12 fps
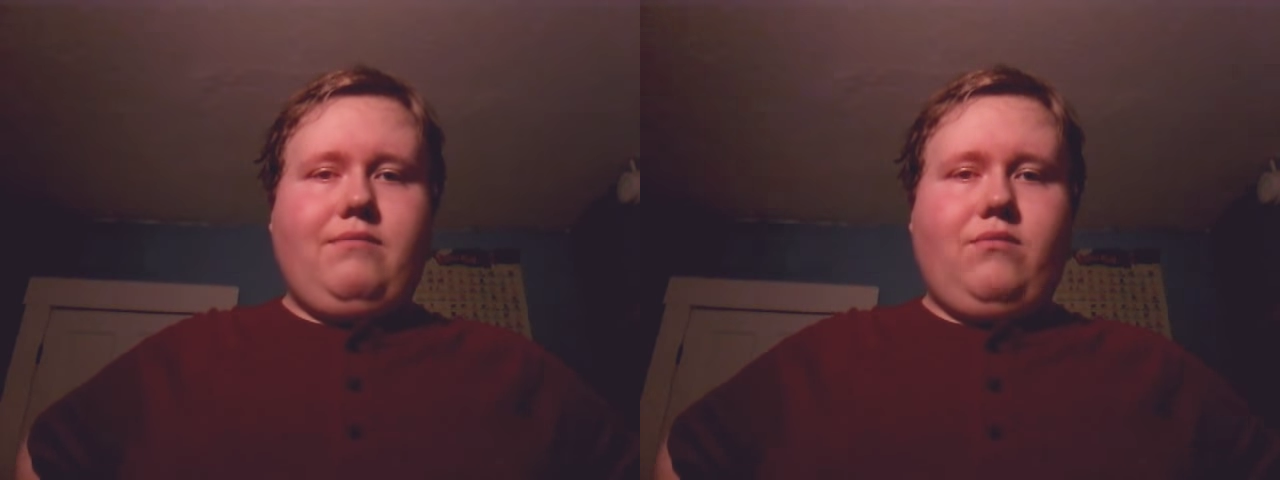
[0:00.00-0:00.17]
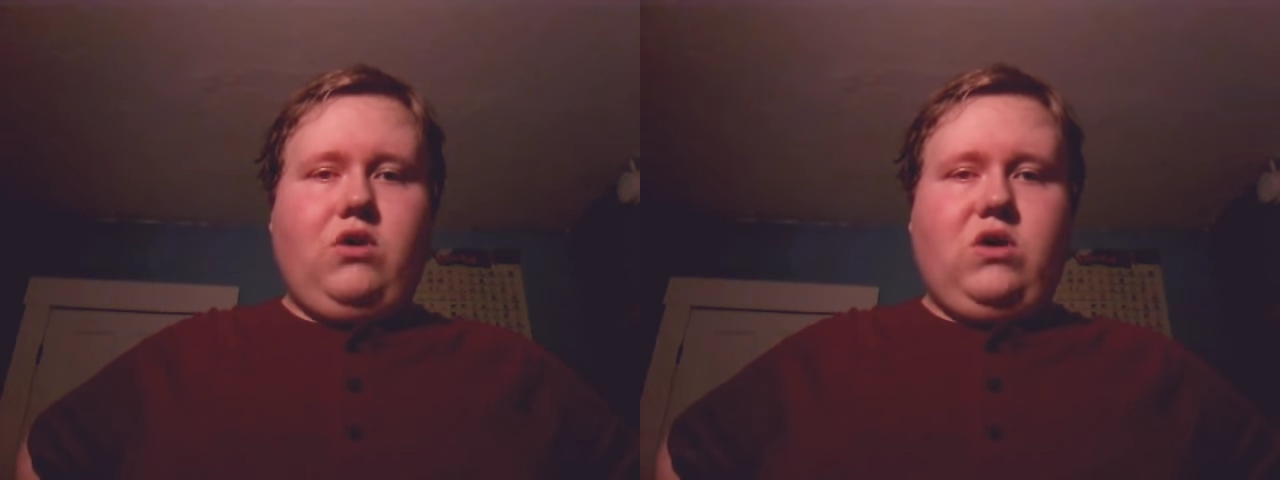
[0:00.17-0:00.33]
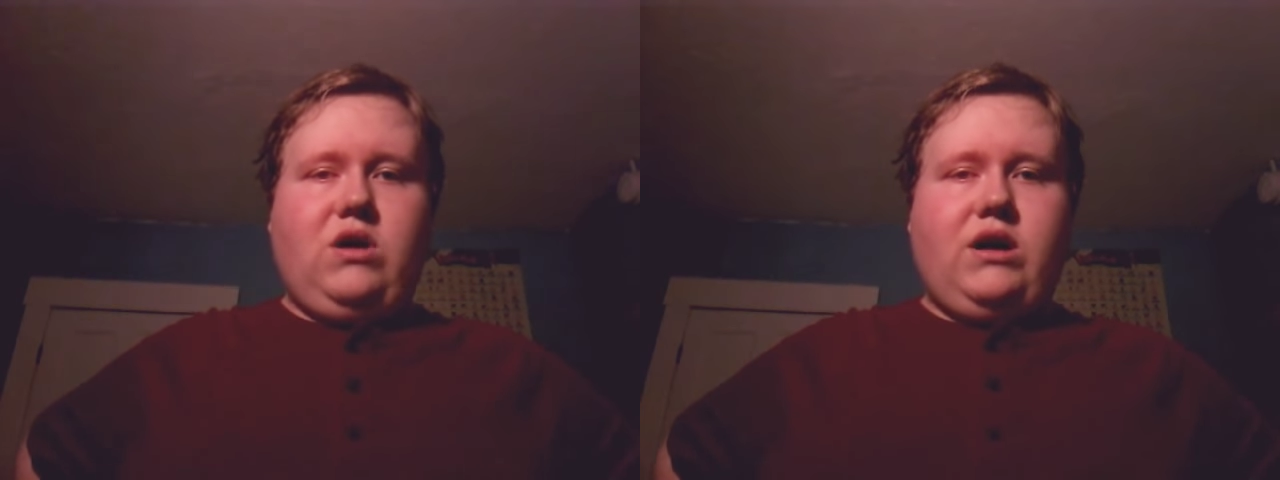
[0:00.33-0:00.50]

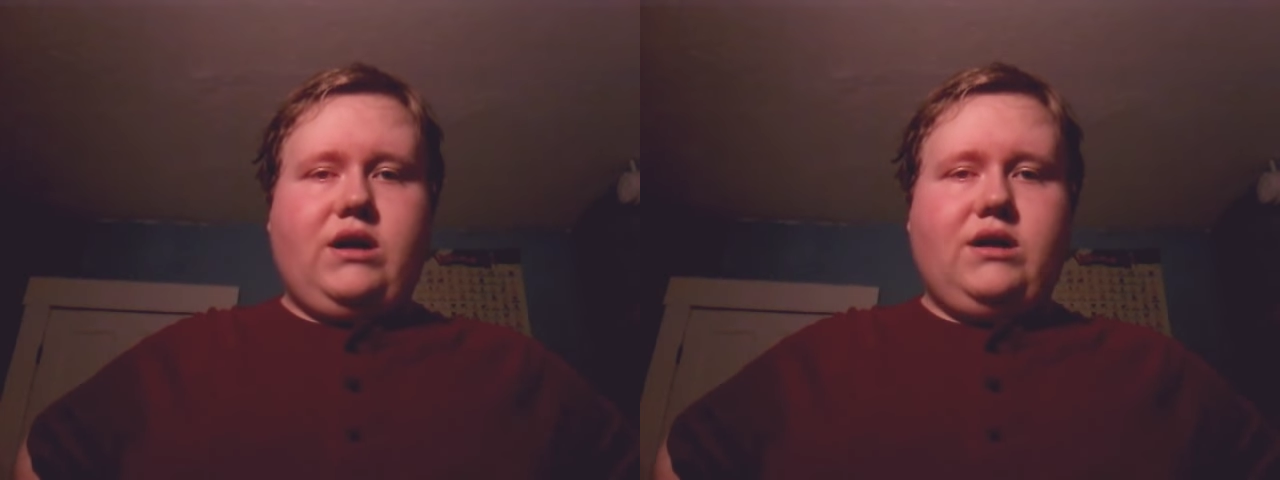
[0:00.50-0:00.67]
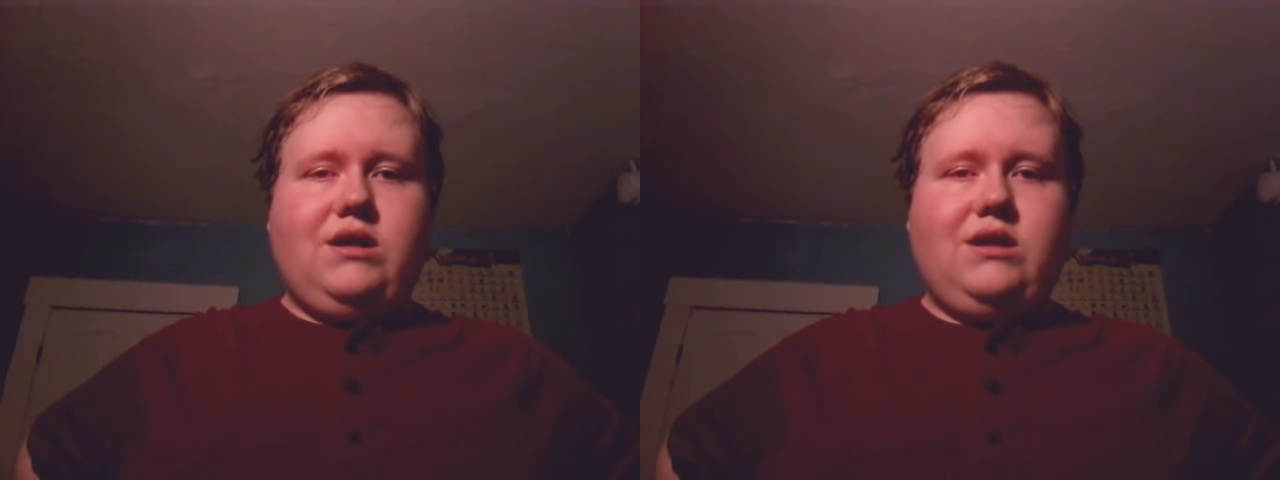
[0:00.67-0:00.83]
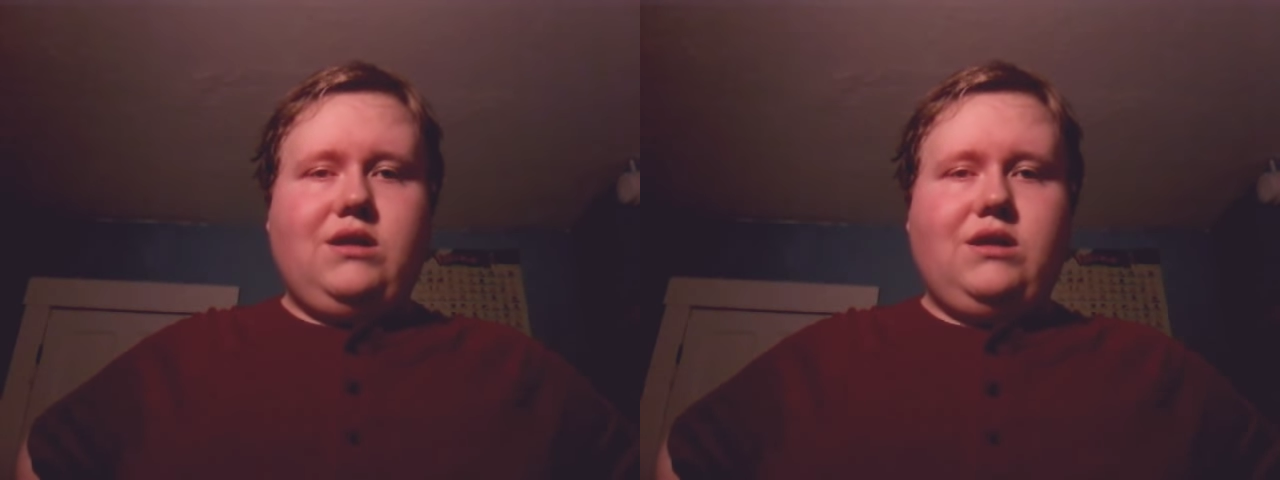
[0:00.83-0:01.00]

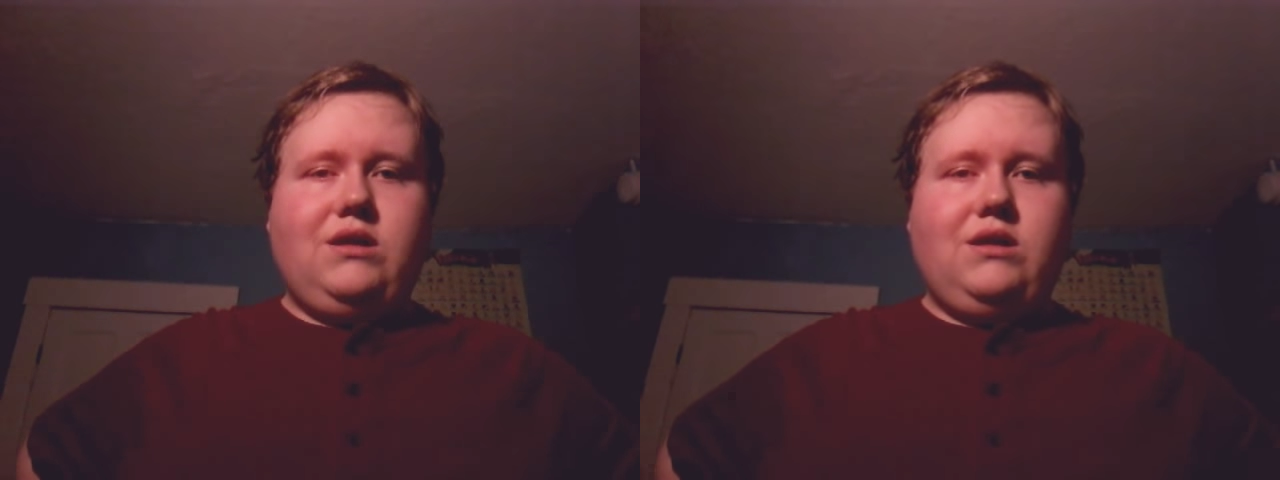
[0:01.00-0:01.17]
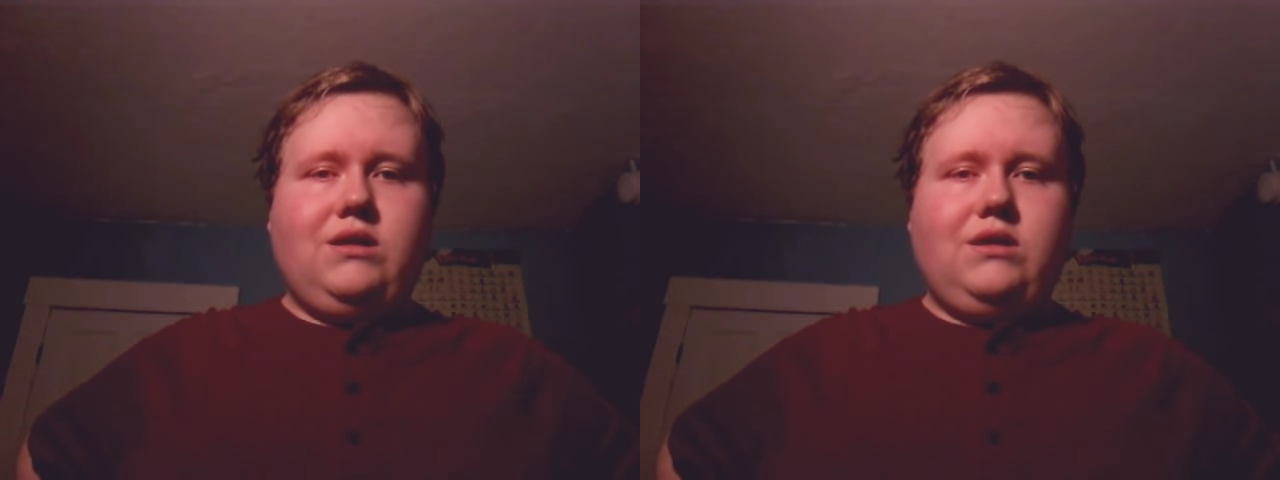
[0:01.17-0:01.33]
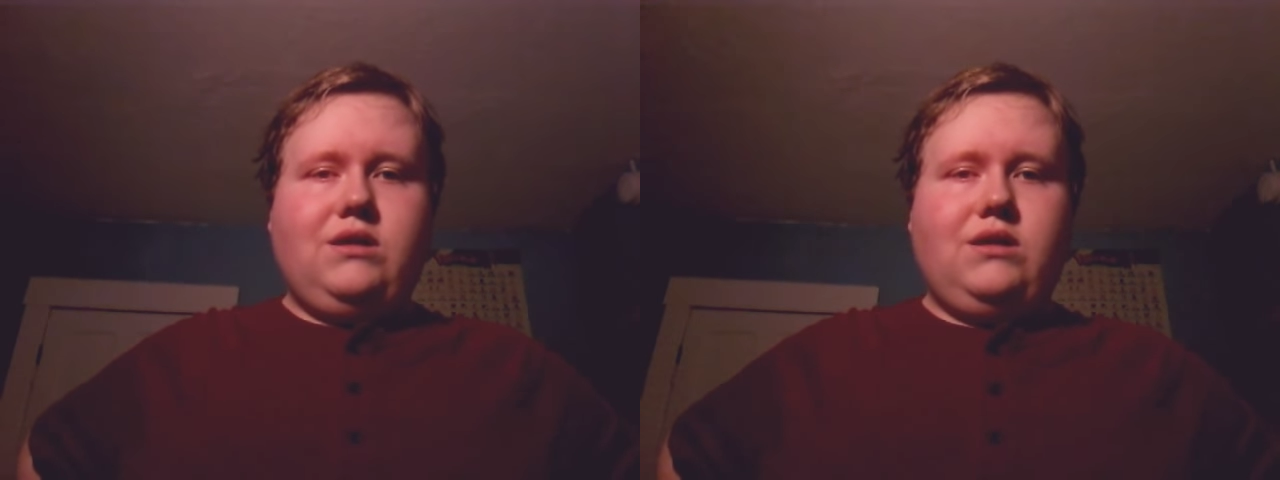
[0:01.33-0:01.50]
more
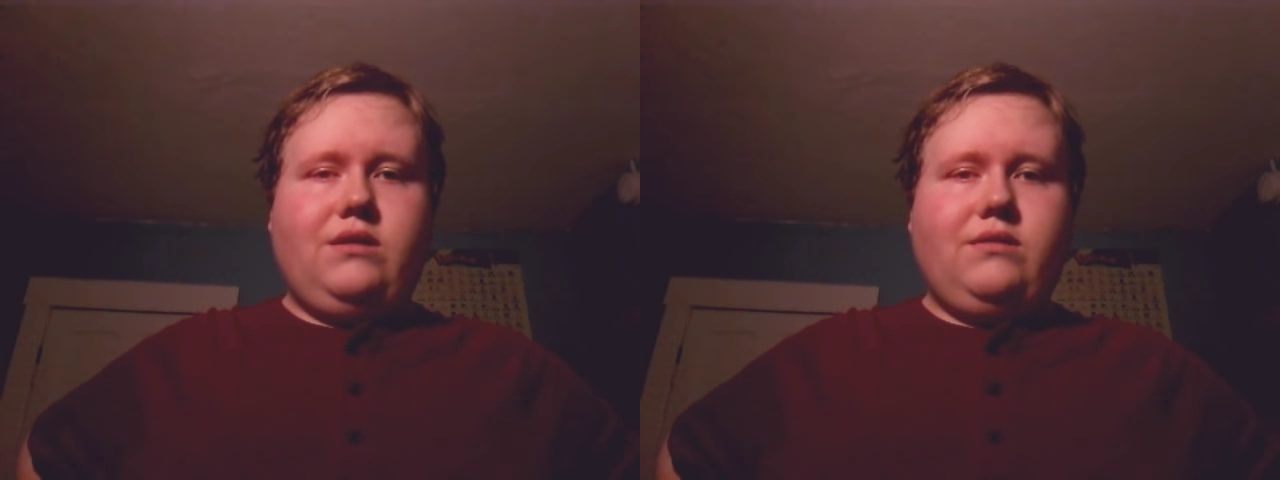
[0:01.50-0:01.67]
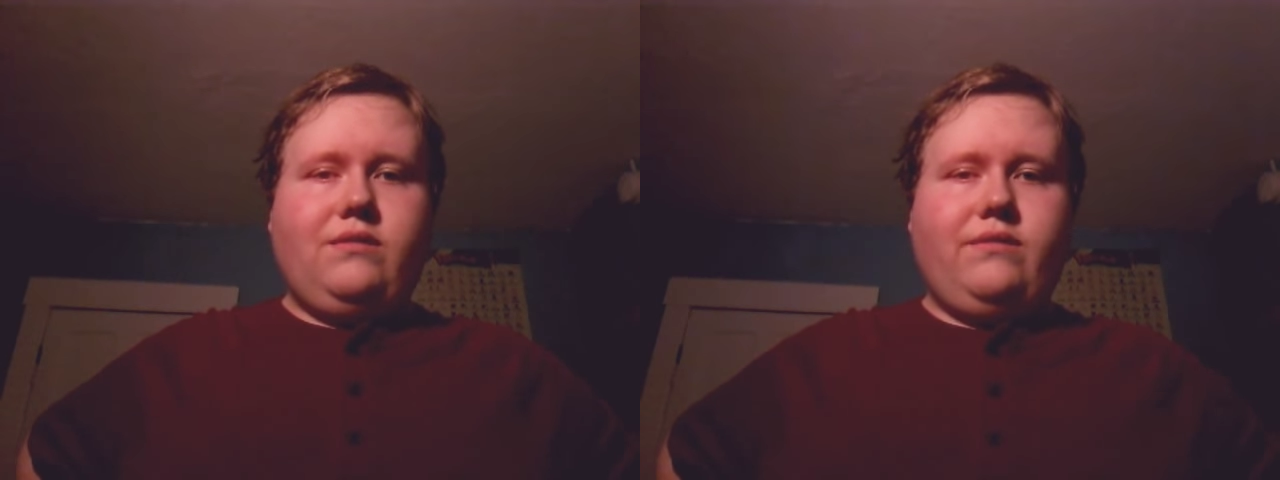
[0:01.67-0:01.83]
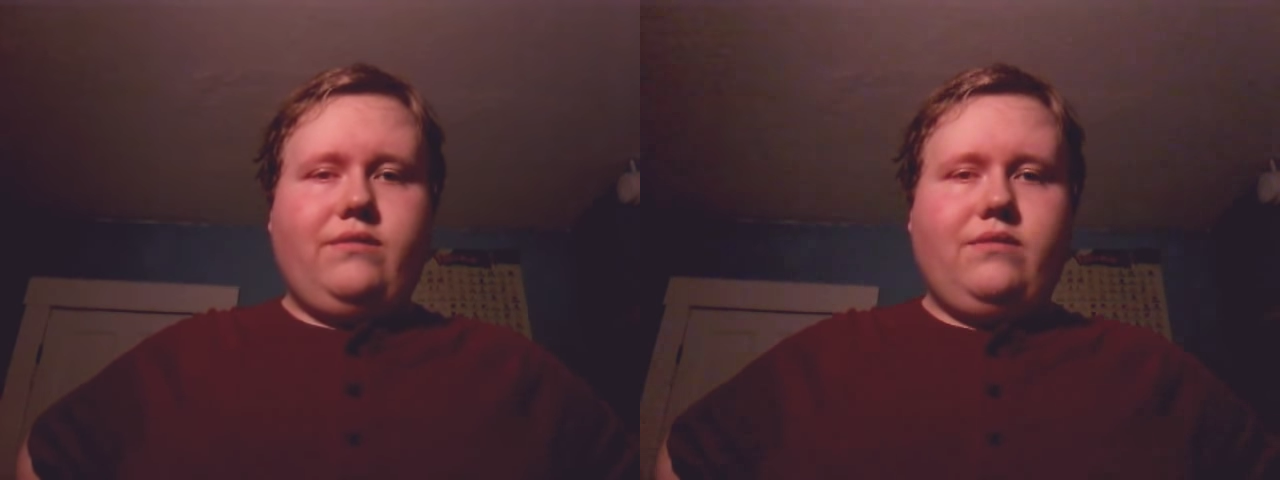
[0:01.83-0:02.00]
or